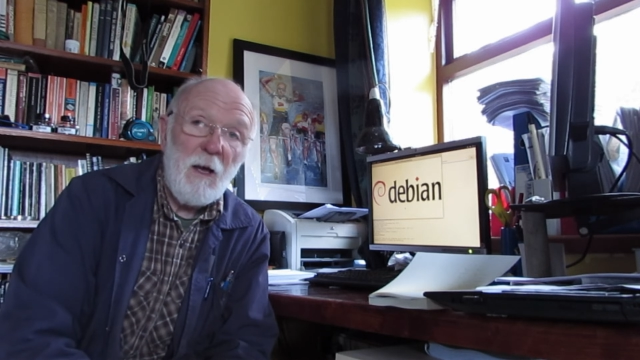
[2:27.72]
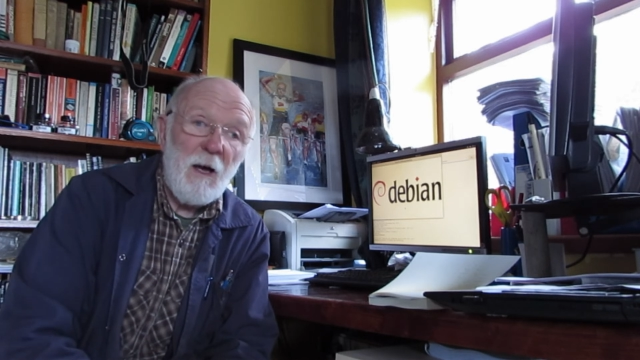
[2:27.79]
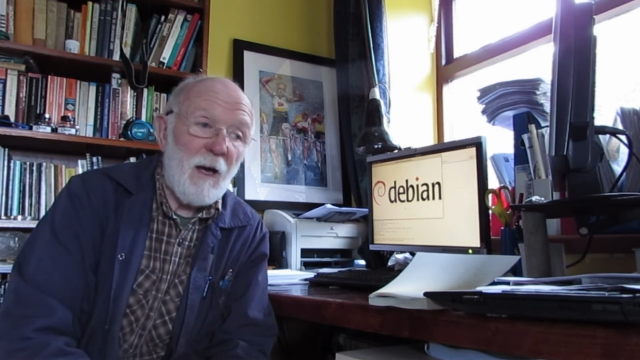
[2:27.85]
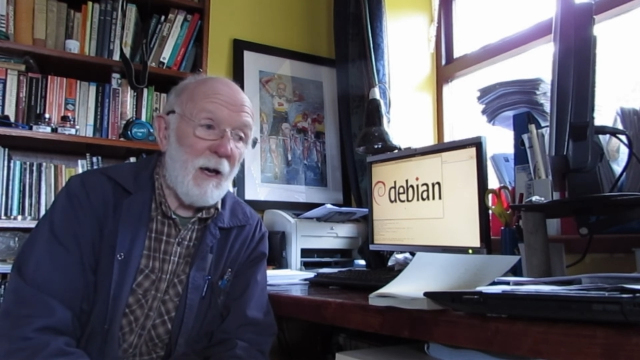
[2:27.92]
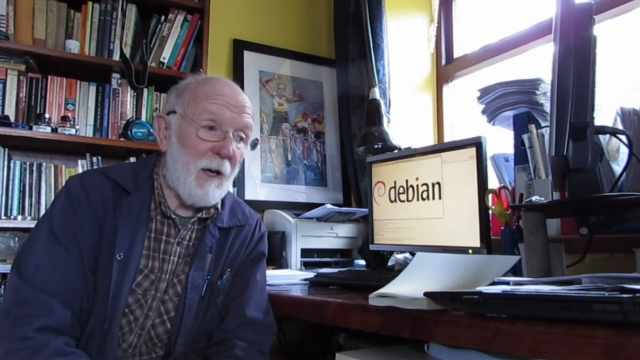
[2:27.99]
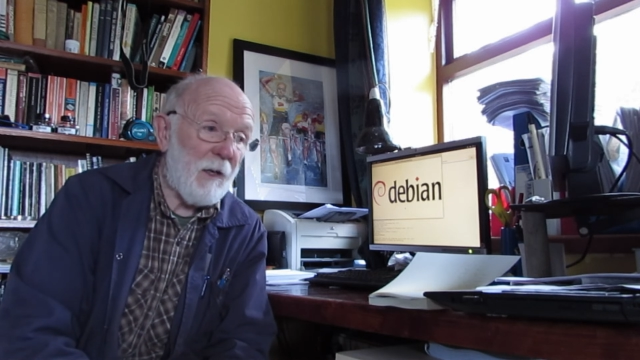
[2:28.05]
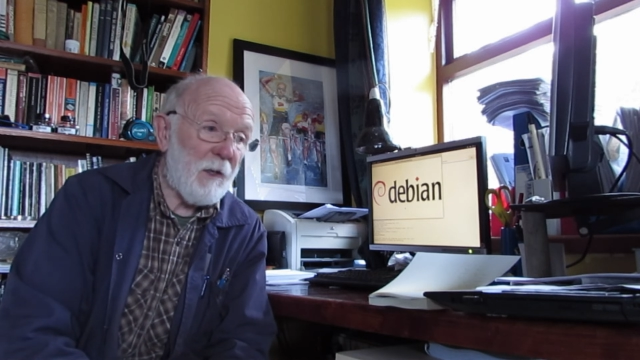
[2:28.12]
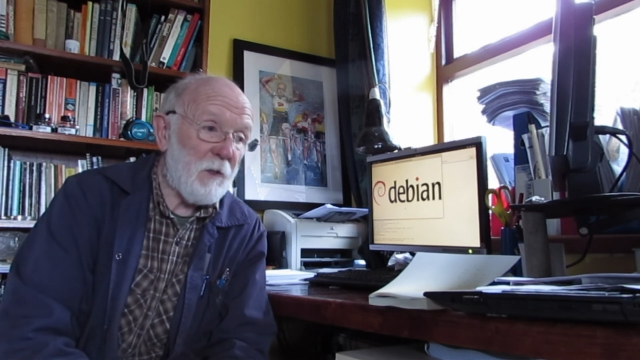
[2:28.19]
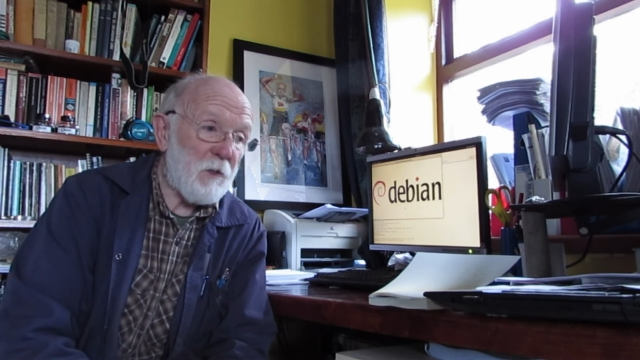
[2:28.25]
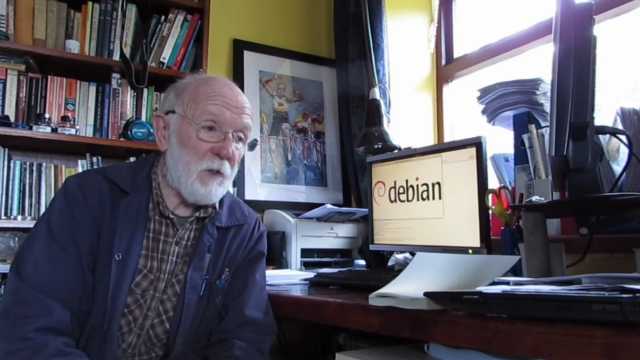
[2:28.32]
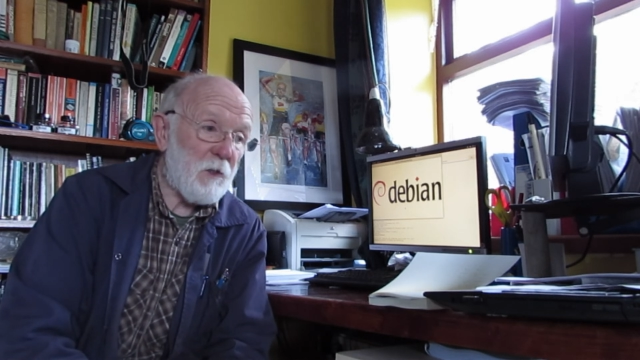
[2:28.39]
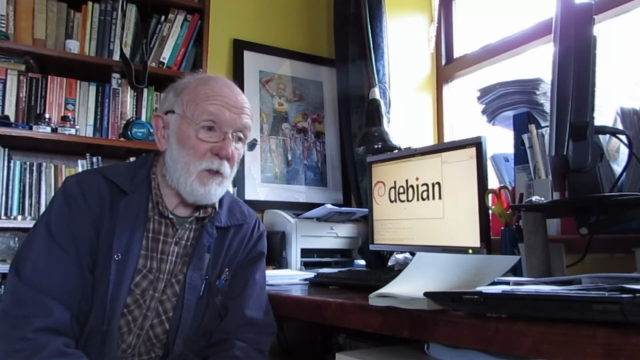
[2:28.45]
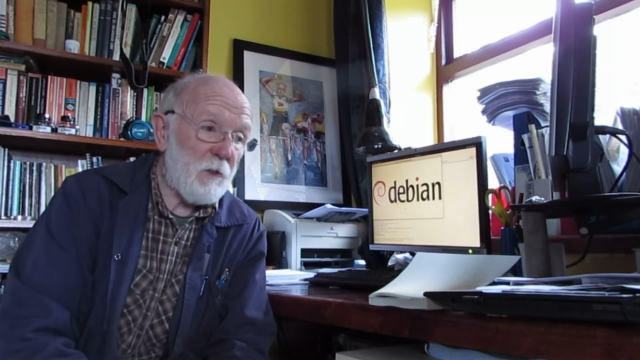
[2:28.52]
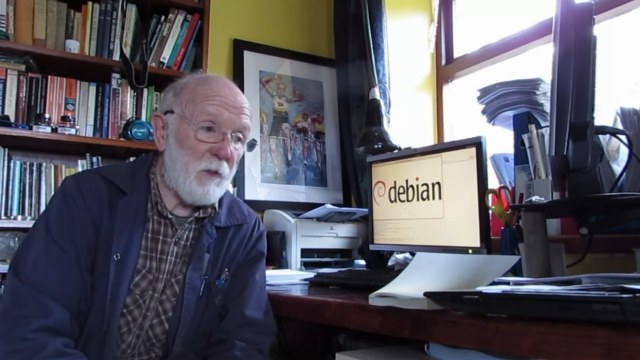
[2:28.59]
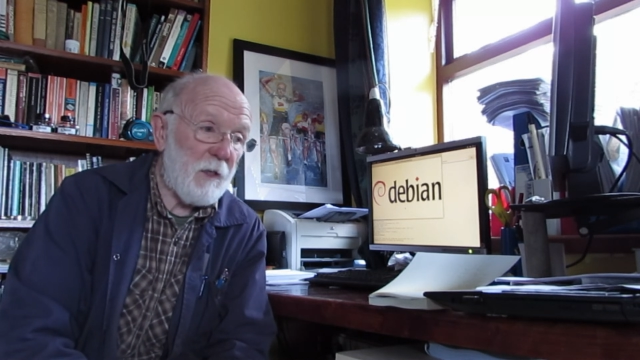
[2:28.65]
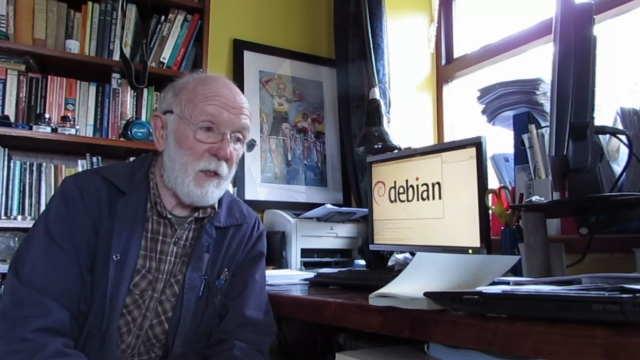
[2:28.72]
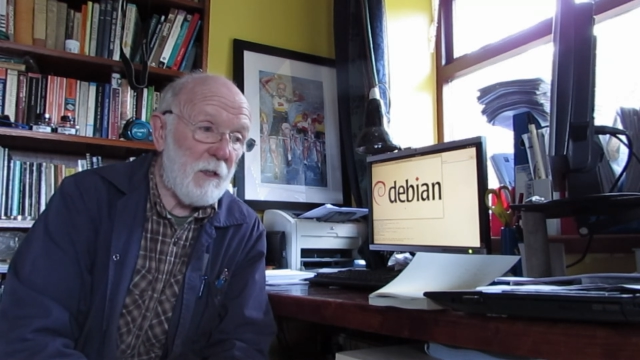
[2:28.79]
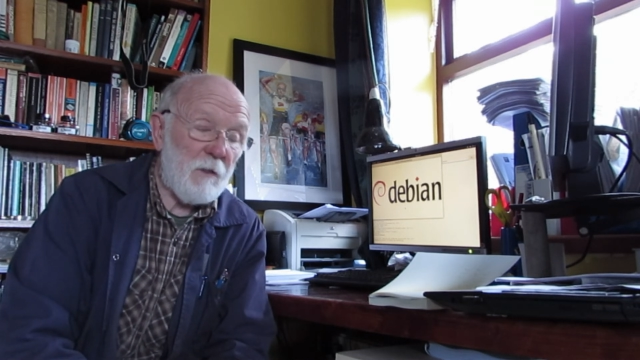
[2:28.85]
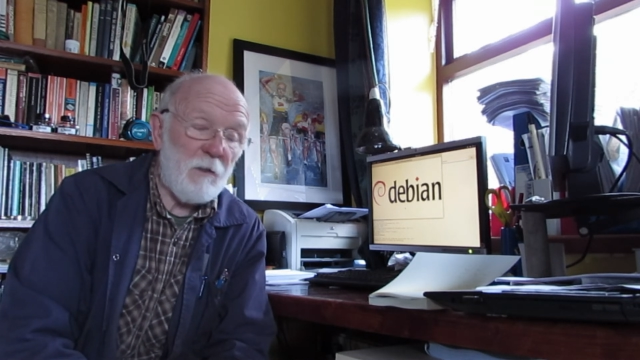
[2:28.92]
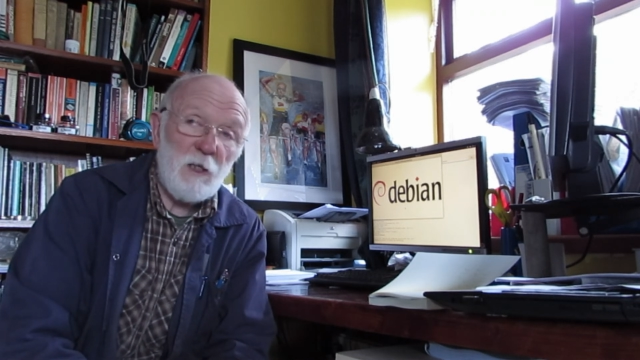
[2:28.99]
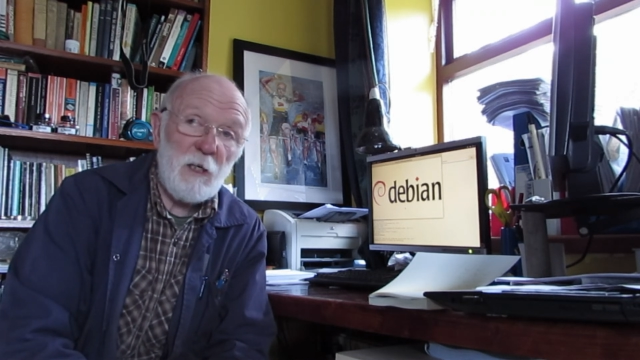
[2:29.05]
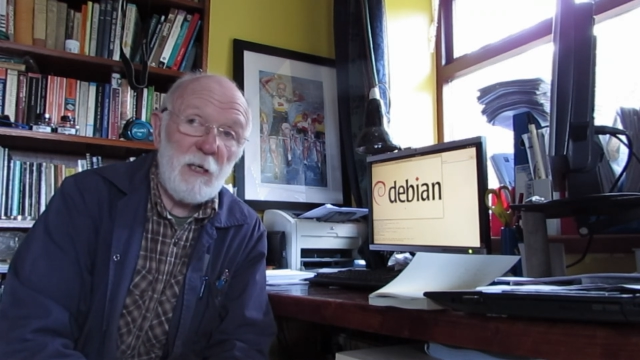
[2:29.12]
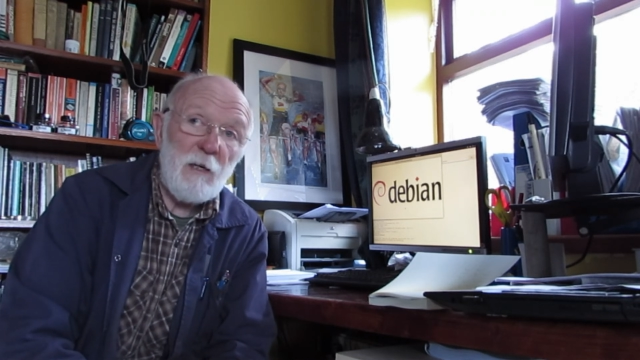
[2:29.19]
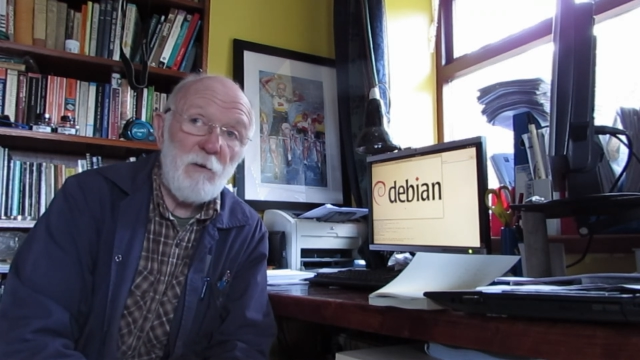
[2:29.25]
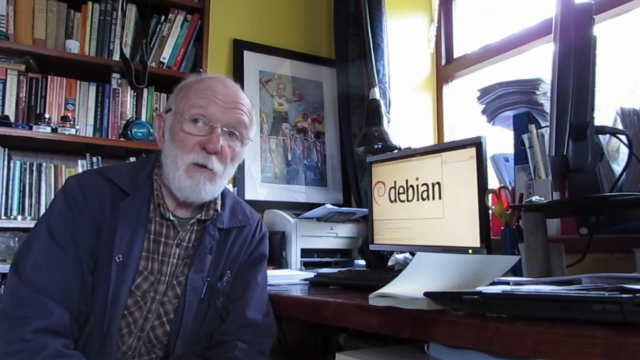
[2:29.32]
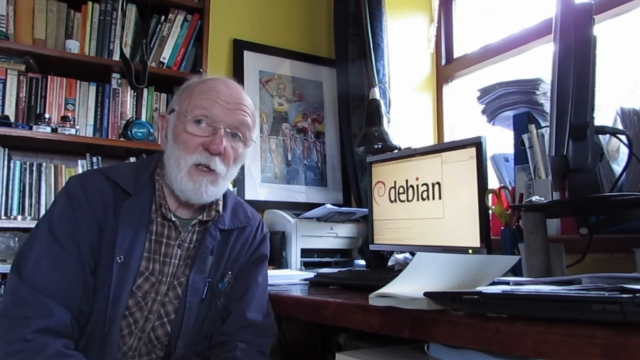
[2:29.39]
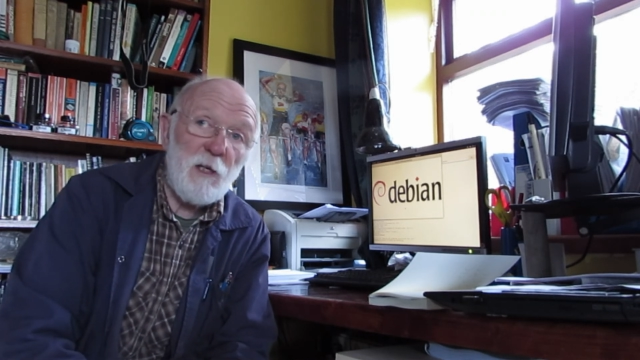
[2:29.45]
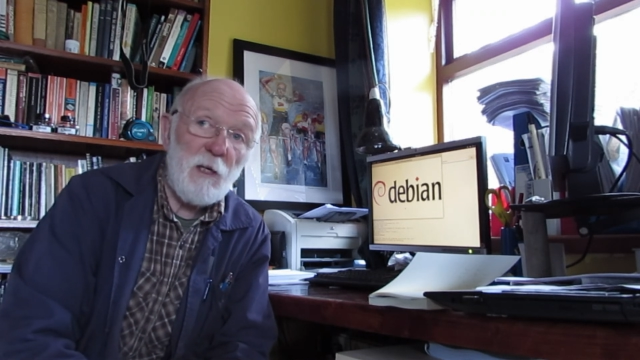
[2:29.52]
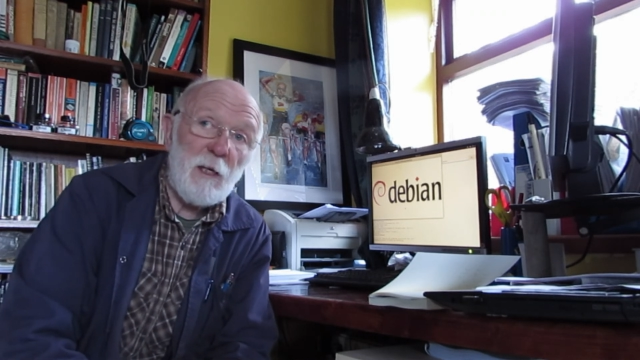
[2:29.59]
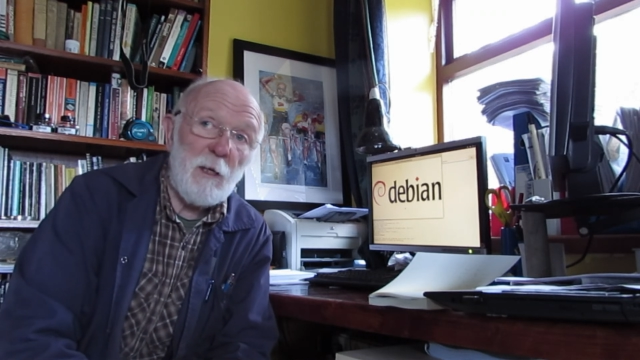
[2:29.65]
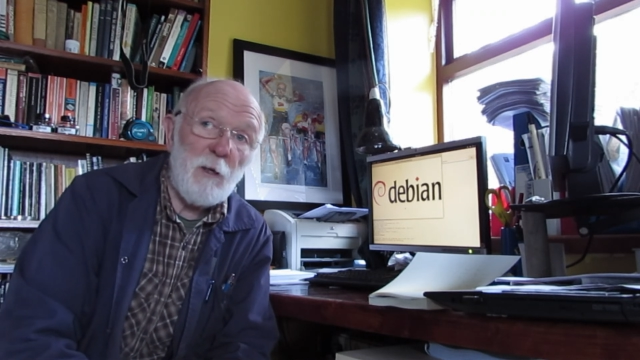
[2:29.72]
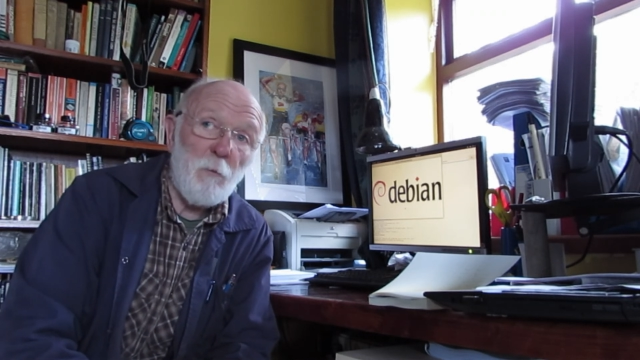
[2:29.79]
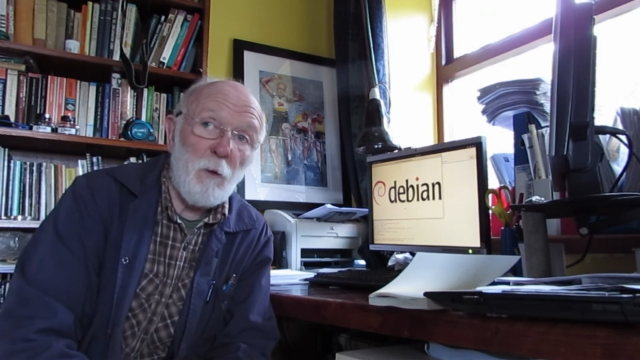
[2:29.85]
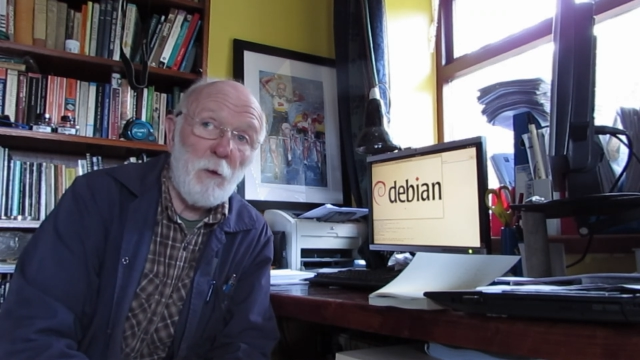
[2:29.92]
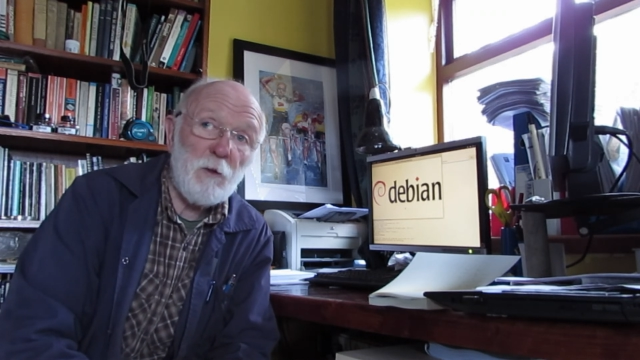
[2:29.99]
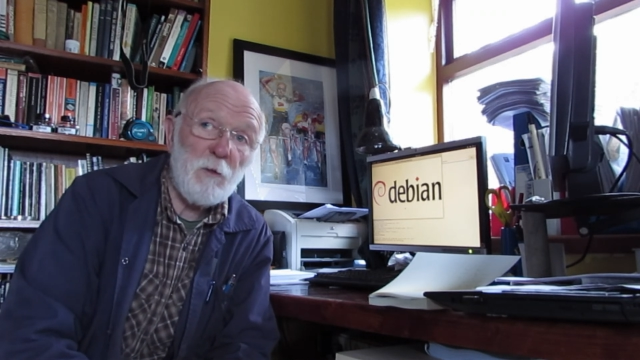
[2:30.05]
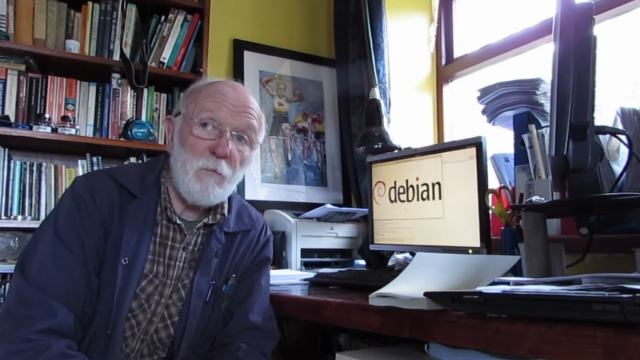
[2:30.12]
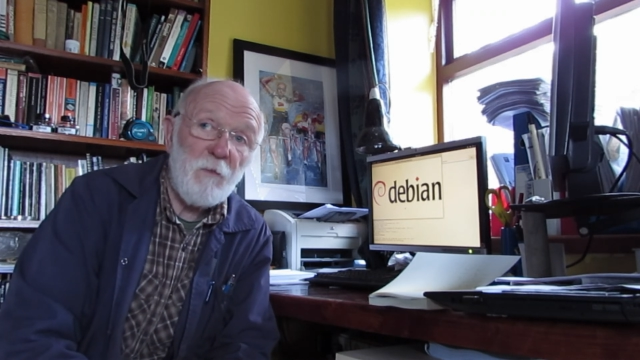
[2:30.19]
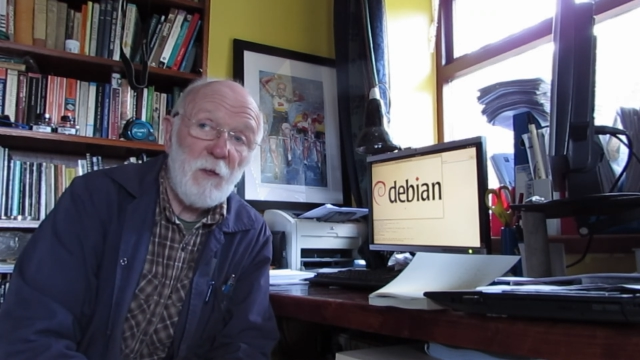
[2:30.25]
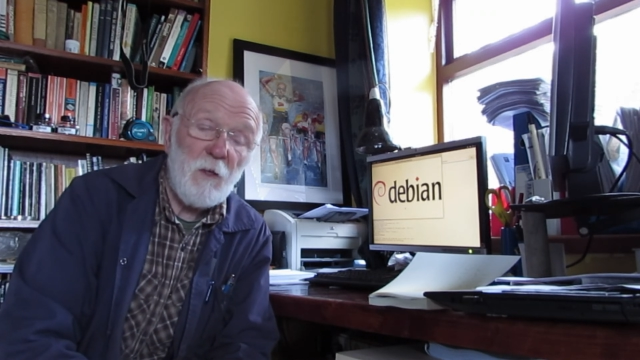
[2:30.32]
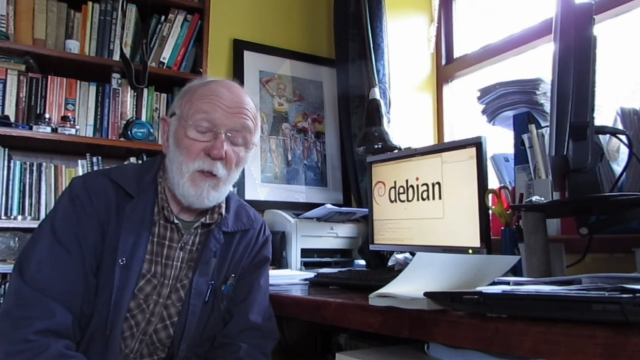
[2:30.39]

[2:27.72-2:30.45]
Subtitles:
and the 3UC gearbox,